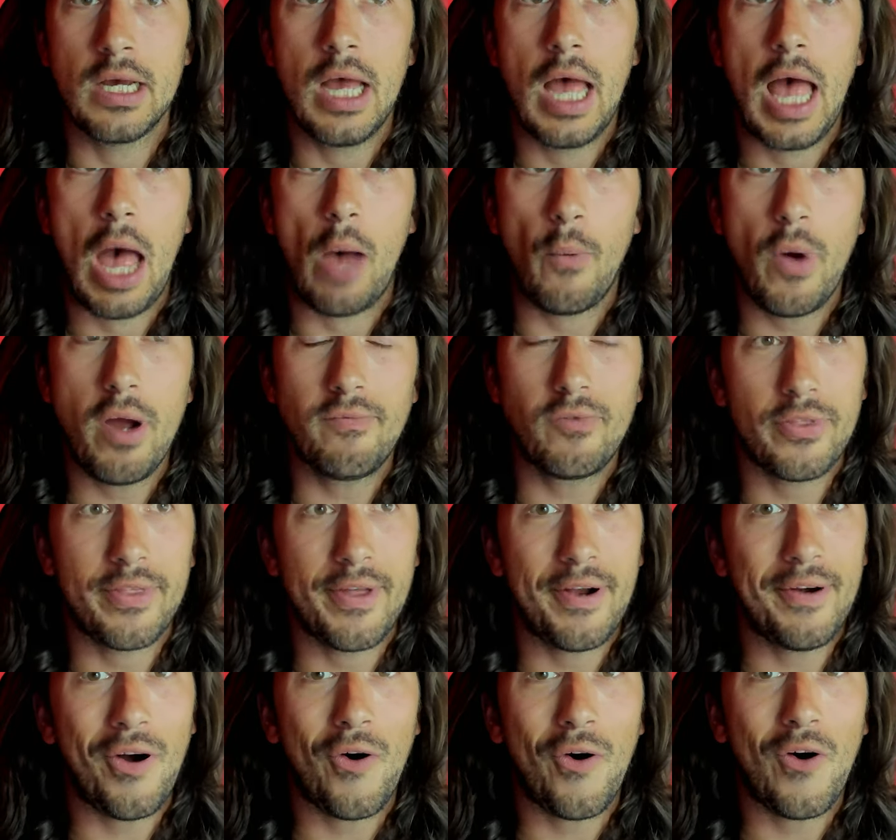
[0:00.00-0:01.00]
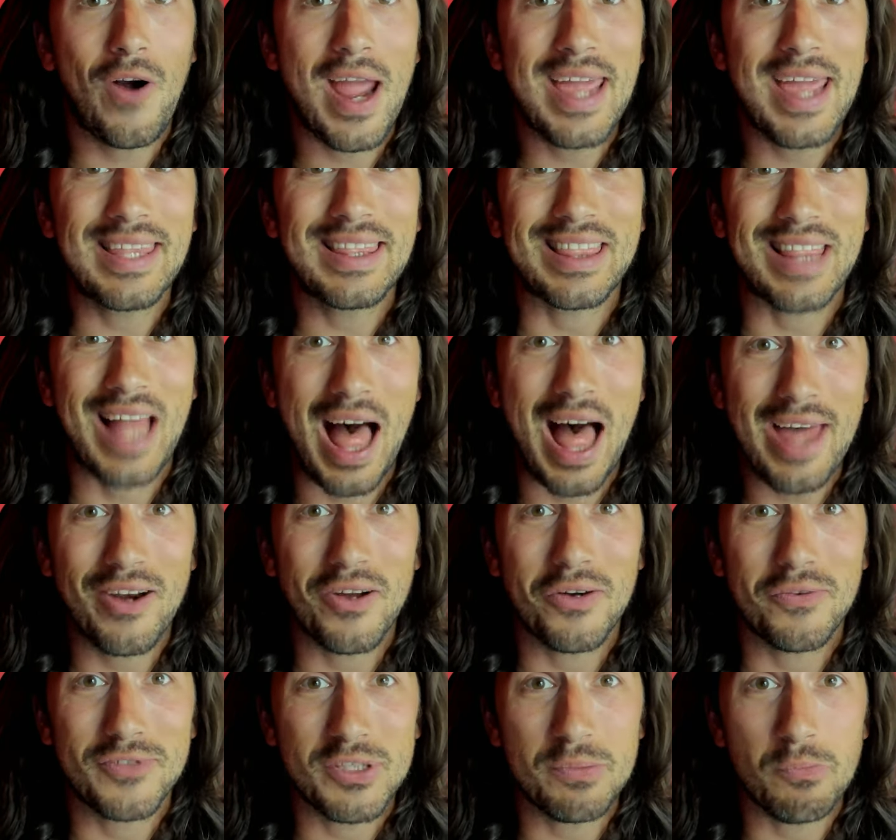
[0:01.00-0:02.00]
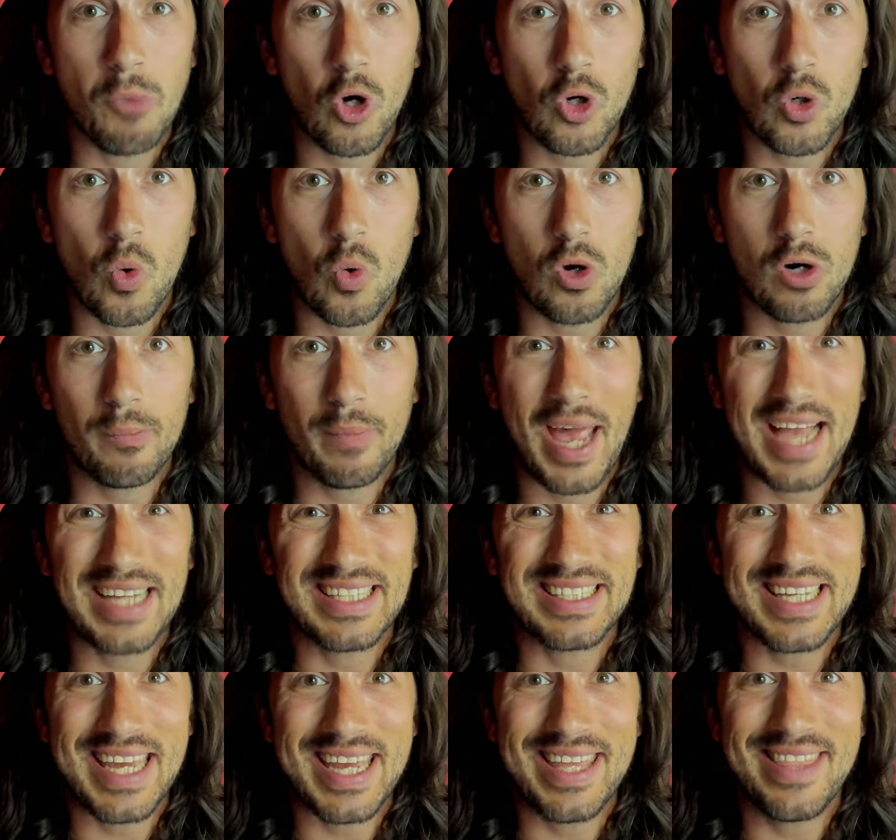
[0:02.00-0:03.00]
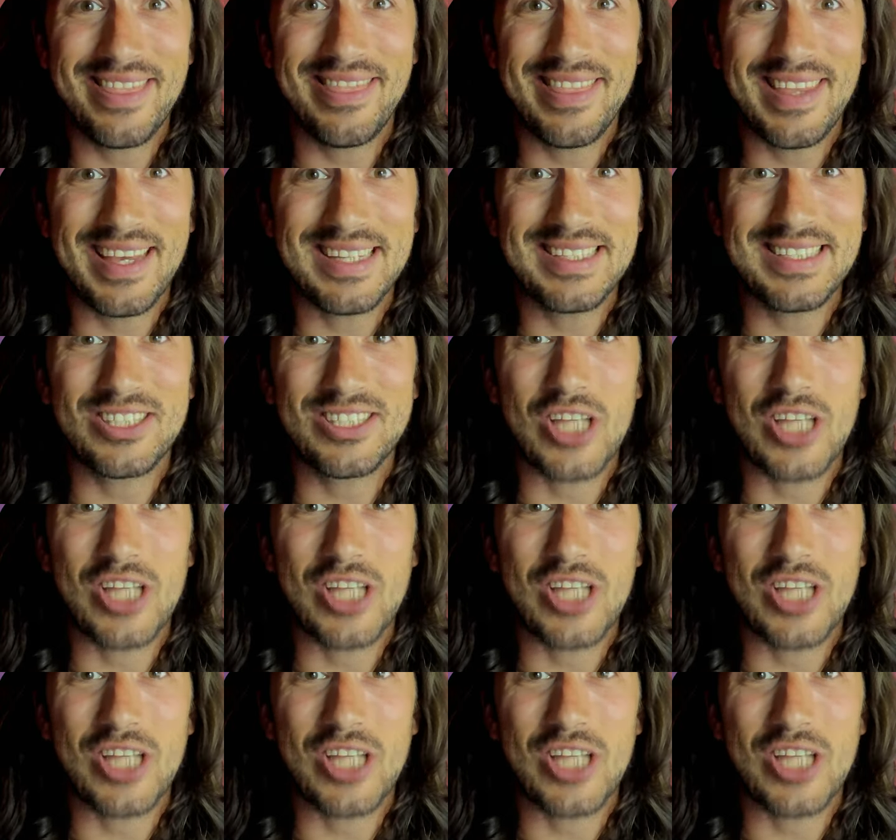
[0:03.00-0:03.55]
However, there are a lot of small cornerbacks in this